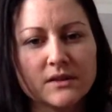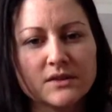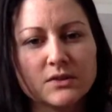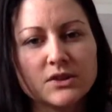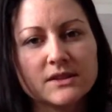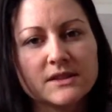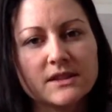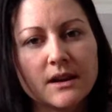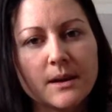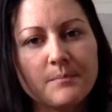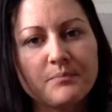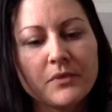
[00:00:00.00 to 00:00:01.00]
So just
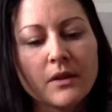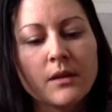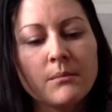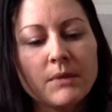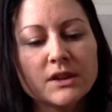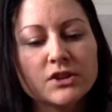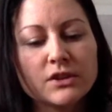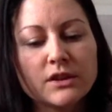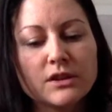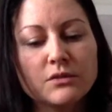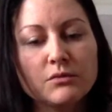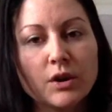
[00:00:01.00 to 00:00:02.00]
make sure
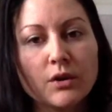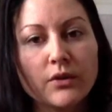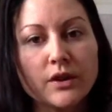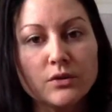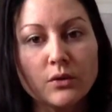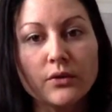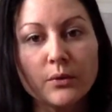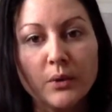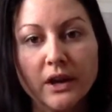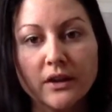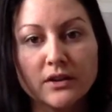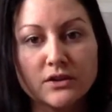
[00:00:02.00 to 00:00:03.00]
that you know that you're the
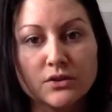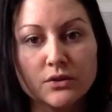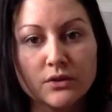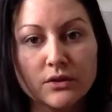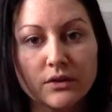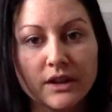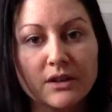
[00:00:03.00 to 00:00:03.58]
one in control